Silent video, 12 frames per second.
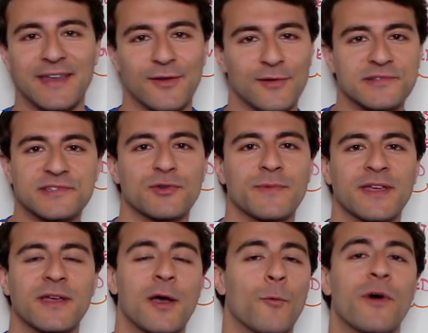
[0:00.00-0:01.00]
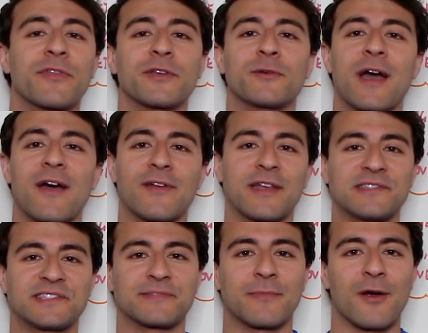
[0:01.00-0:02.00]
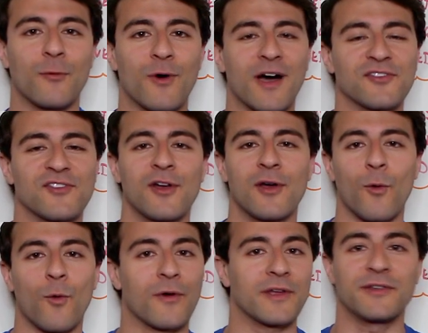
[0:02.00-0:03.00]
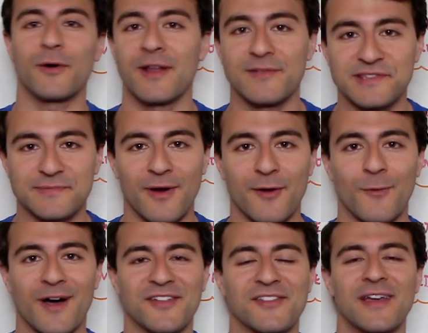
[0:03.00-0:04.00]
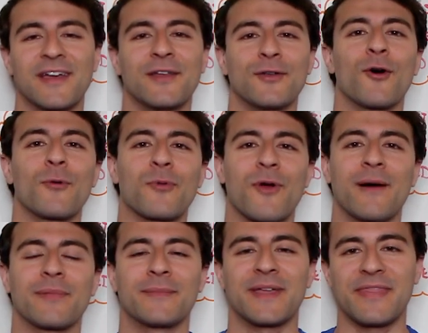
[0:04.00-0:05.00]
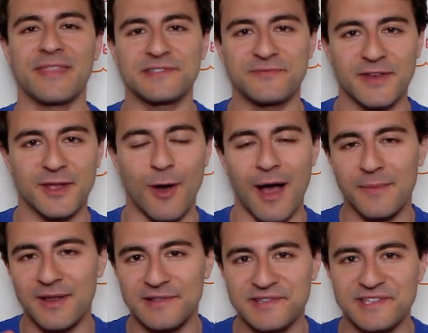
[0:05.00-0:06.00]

in your swimming. Whether you have a smartwatch or you don't have a smartwatch, no problem. In this video, I'm gonna